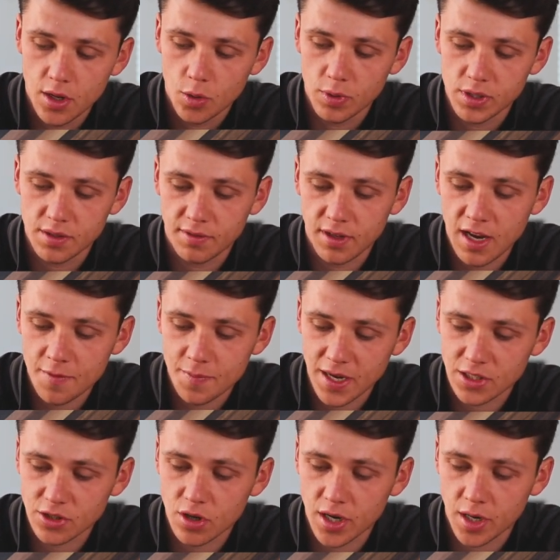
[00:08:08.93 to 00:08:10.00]
Whereas if the
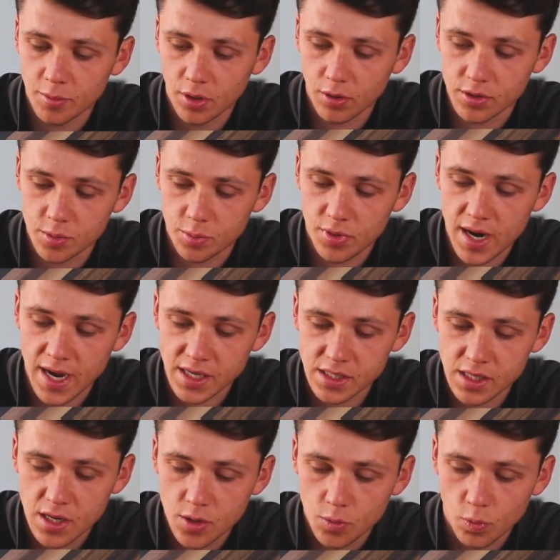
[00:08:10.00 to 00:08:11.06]
left-back's got it and we're looking to press,
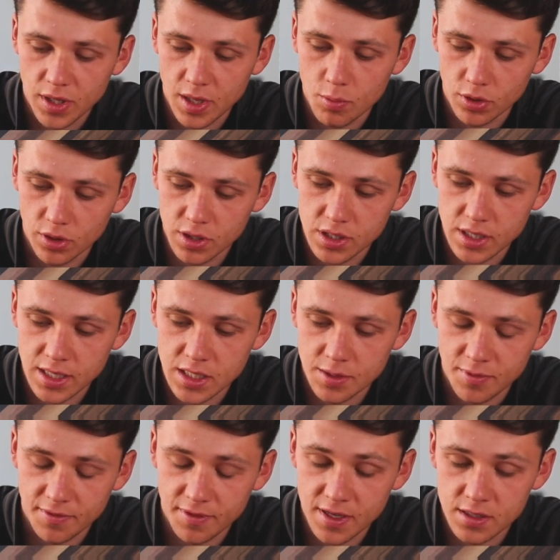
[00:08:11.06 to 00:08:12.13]
we then want the
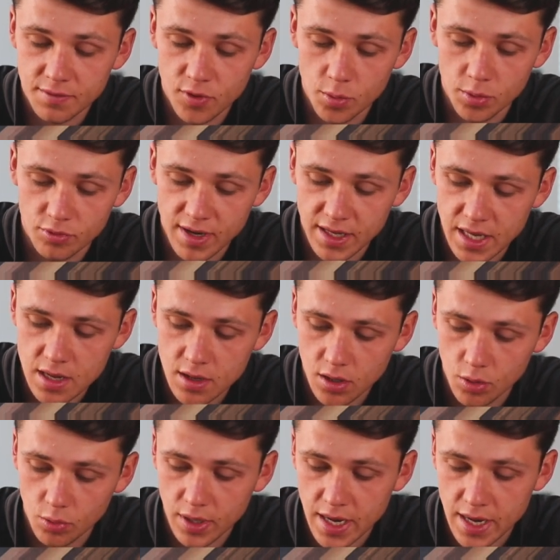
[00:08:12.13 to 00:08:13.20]
centre-forward ready,
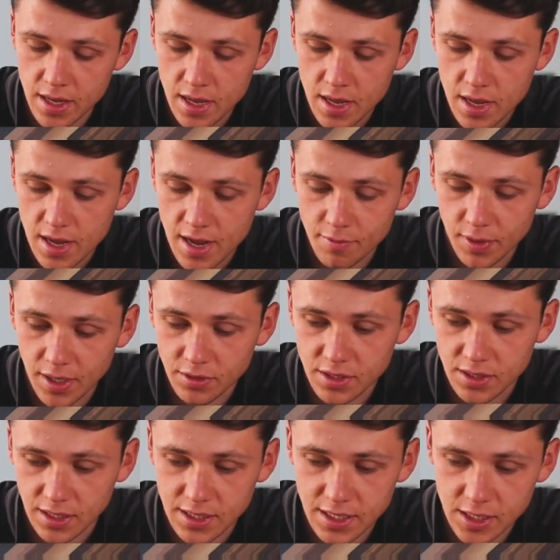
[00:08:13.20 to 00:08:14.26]
okay, everyone else
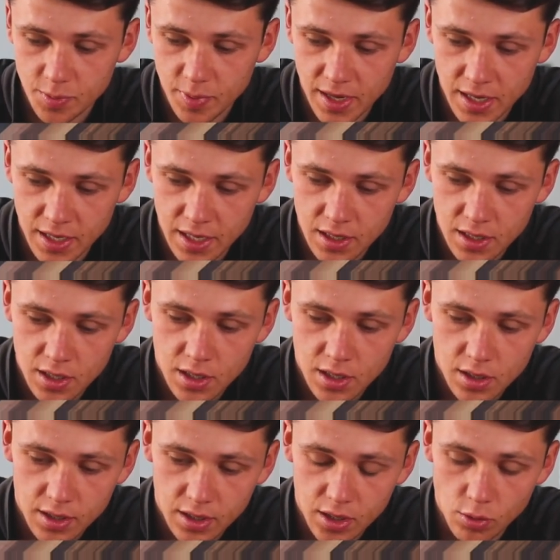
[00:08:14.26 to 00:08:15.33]
is anticipating it,
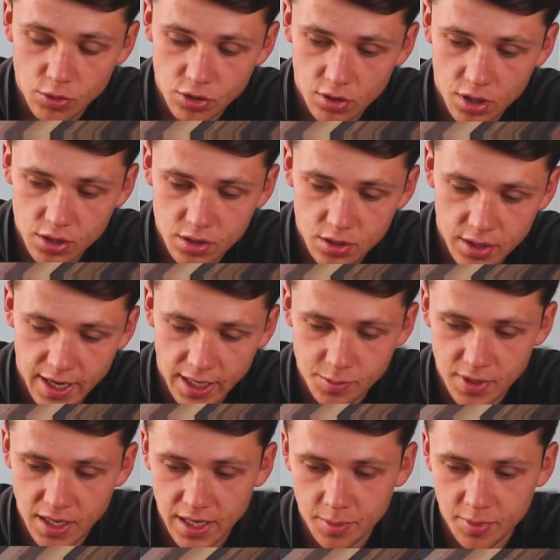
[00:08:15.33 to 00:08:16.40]
goes across, next
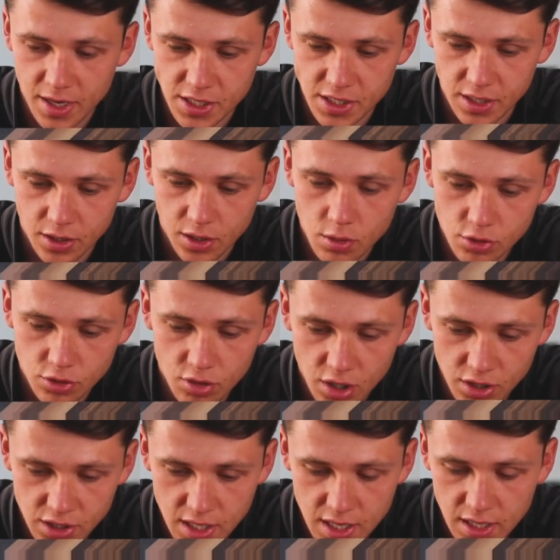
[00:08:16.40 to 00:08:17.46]
line of pressure, goes
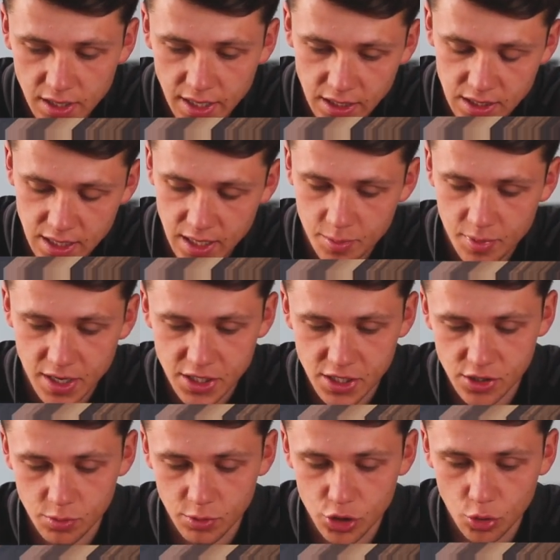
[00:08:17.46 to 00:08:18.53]
across, next line of pressure.
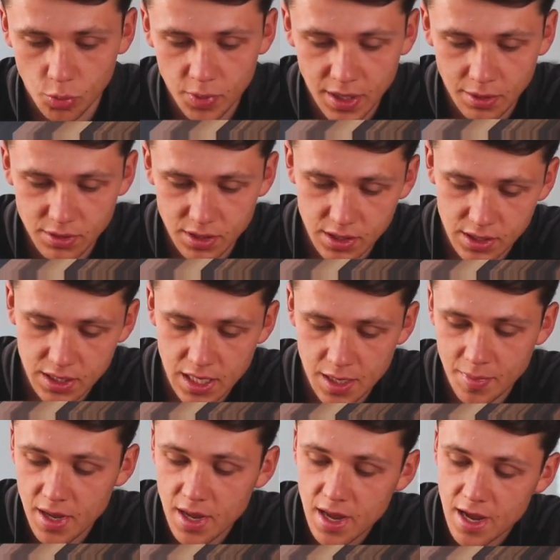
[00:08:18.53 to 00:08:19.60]
So we're jumping out as a
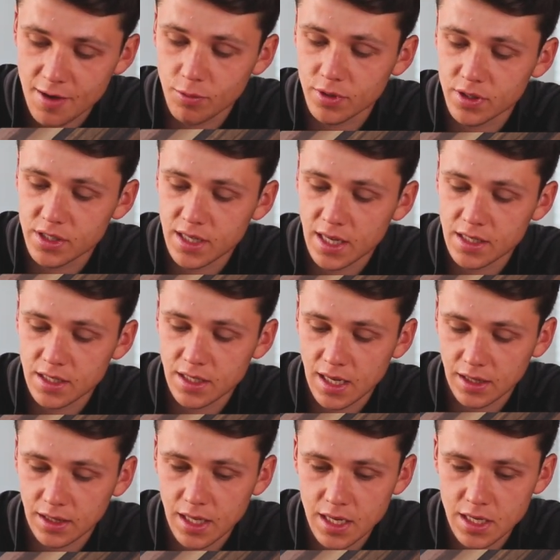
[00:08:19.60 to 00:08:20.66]
team, everyone's sensing
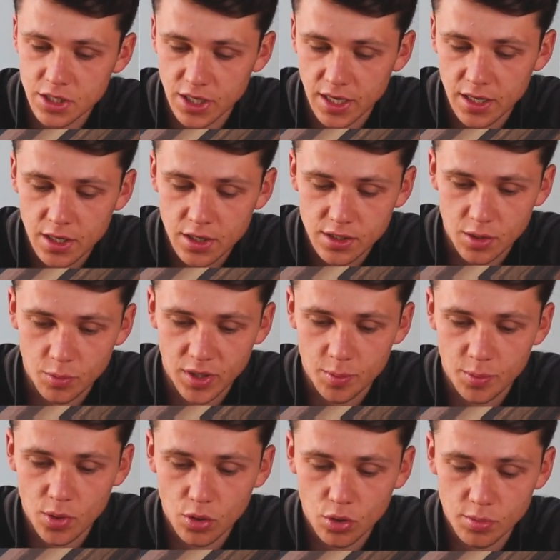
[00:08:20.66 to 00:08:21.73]
that danger, so then when the
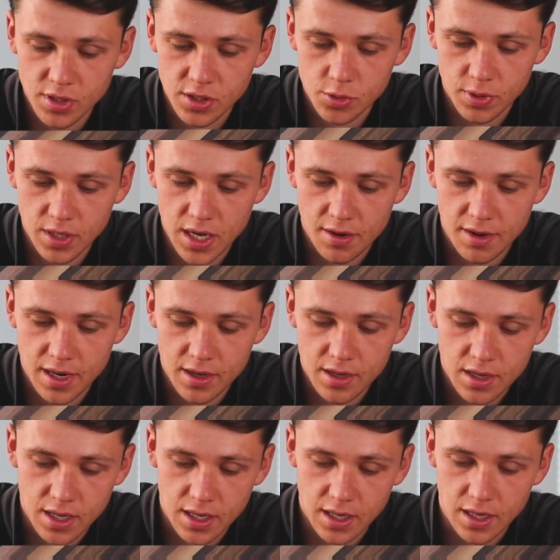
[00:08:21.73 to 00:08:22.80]
ball comes into an area
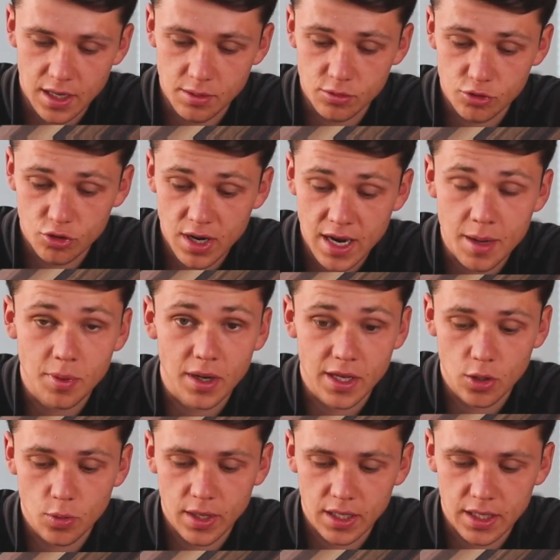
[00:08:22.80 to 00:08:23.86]
and then they try and play
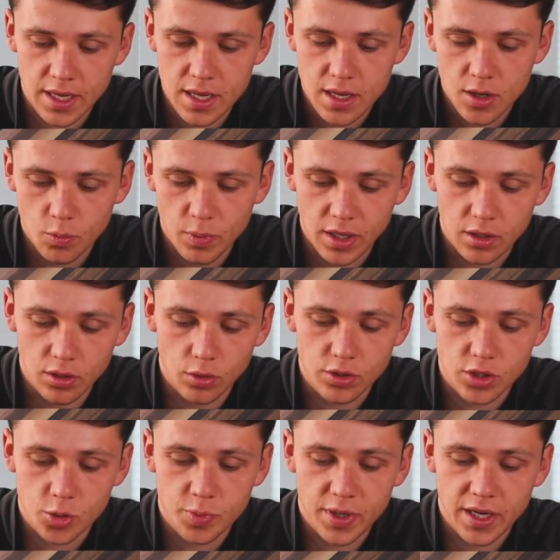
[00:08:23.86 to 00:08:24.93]
quickly, we can look
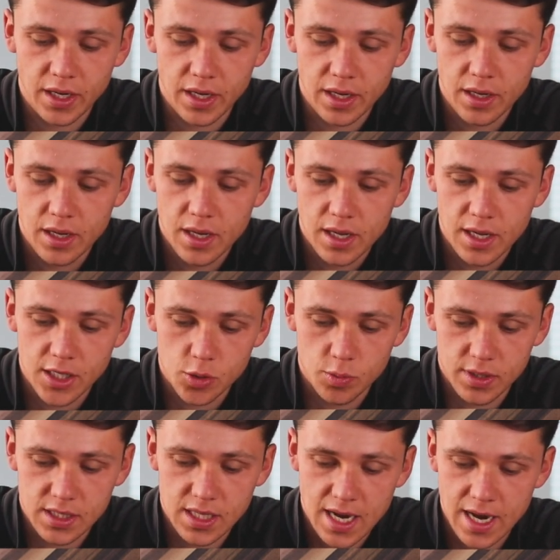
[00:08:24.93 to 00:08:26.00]
to spring it into
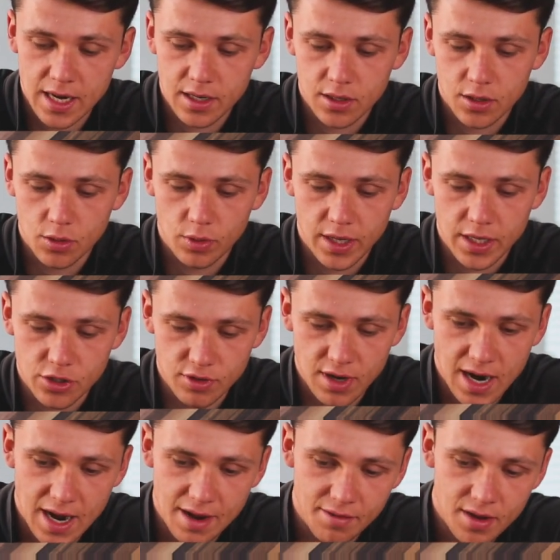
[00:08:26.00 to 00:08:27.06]
attack, okay,
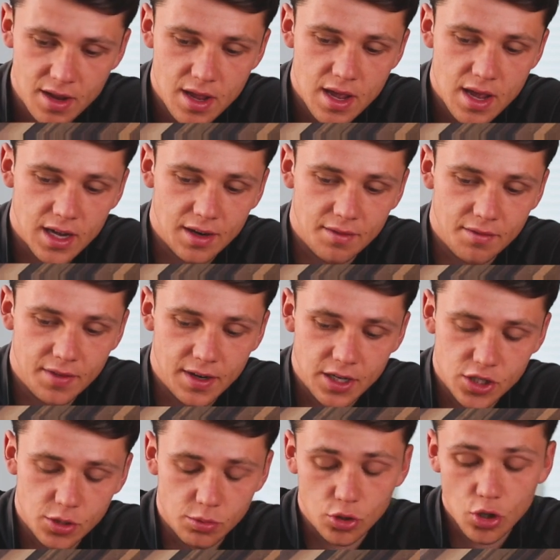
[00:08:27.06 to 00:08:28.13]
drive, and then finish.
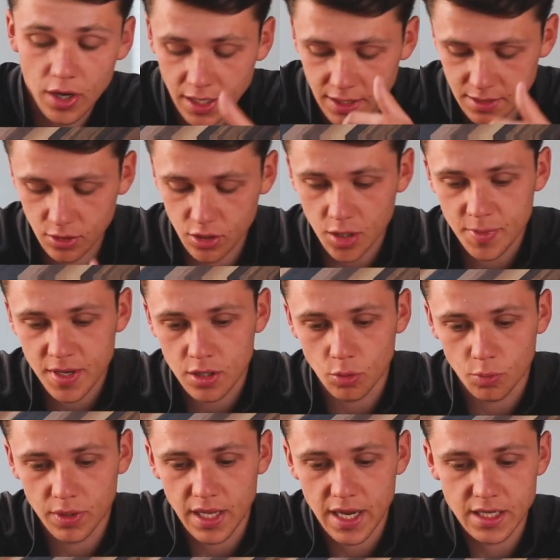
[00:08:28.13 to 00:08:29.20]
So it's got to be done
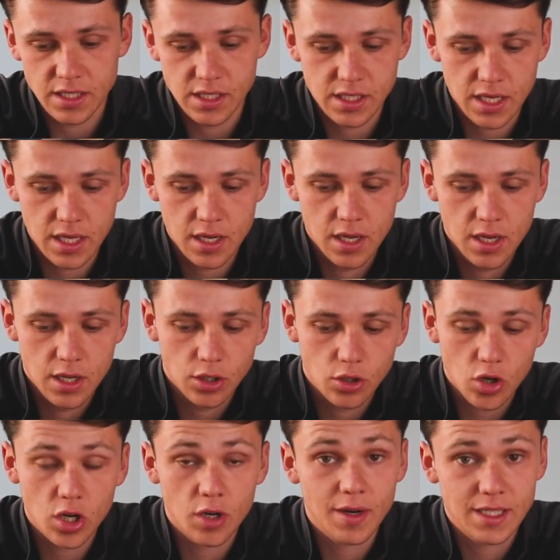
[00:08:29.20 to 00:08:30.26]
with urgency,
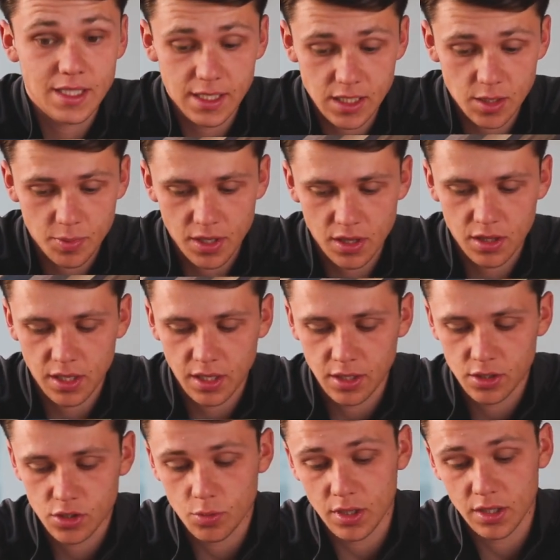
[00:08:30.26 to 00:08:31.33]
got to anticipate
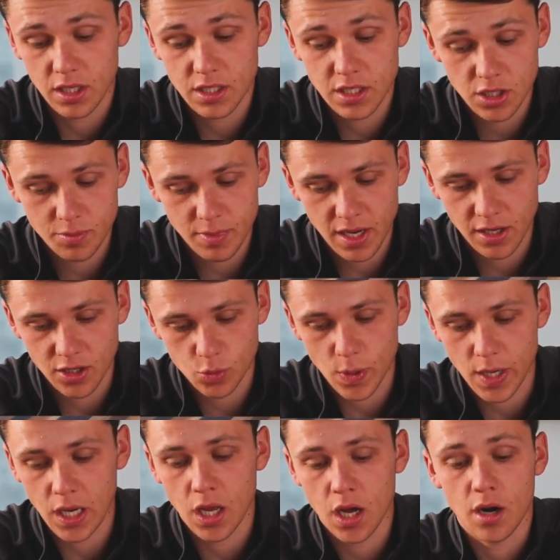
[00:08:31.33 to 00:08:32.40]
things, so our decision making as
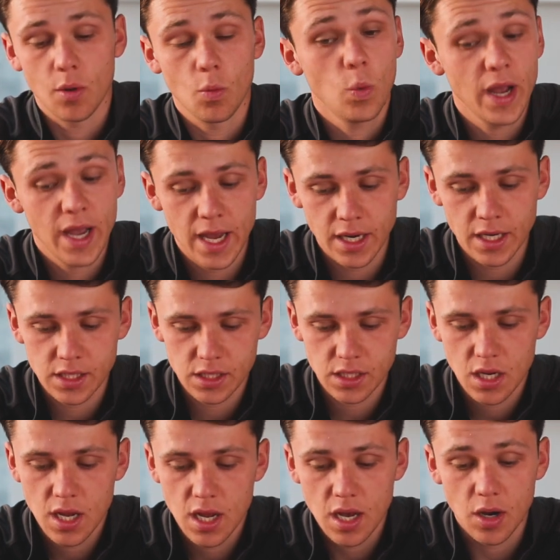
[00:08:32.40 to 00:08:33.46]
well, our awareness,
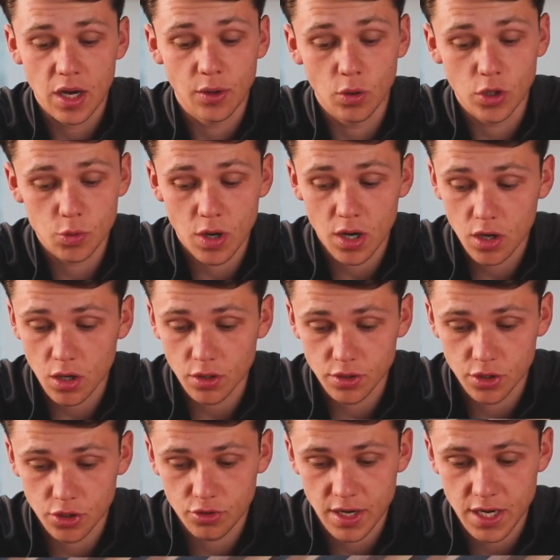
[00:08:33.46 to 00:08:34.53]
and also our
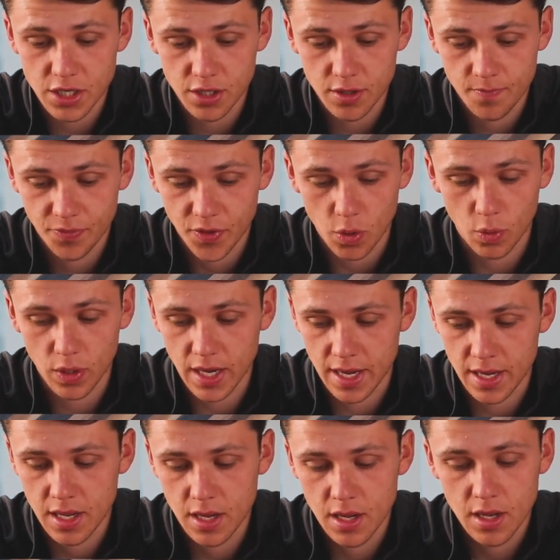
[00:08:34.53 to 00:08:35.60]
concentration, okay?